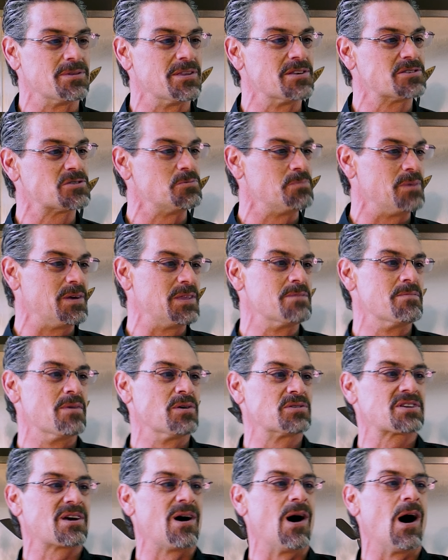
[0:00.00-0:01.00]
this would be the
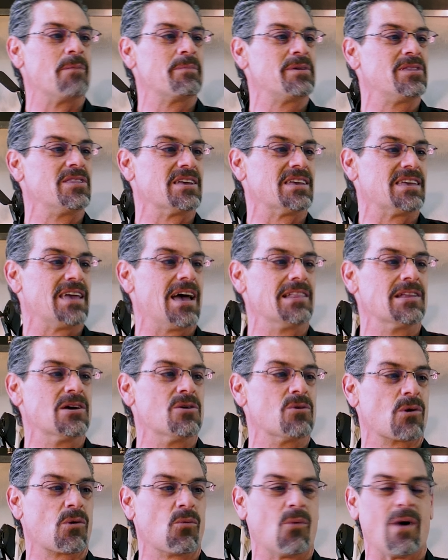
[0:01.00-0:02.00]
most common, the yellow
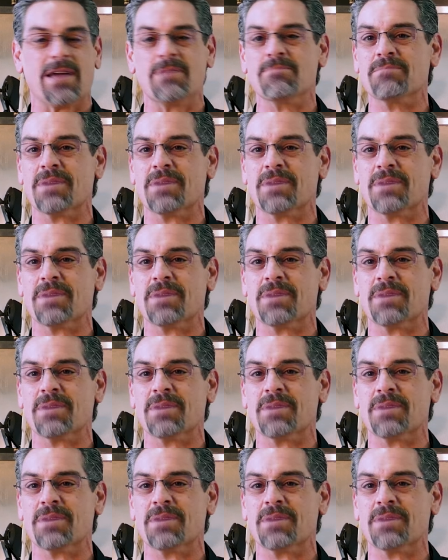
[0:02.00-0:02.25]
or white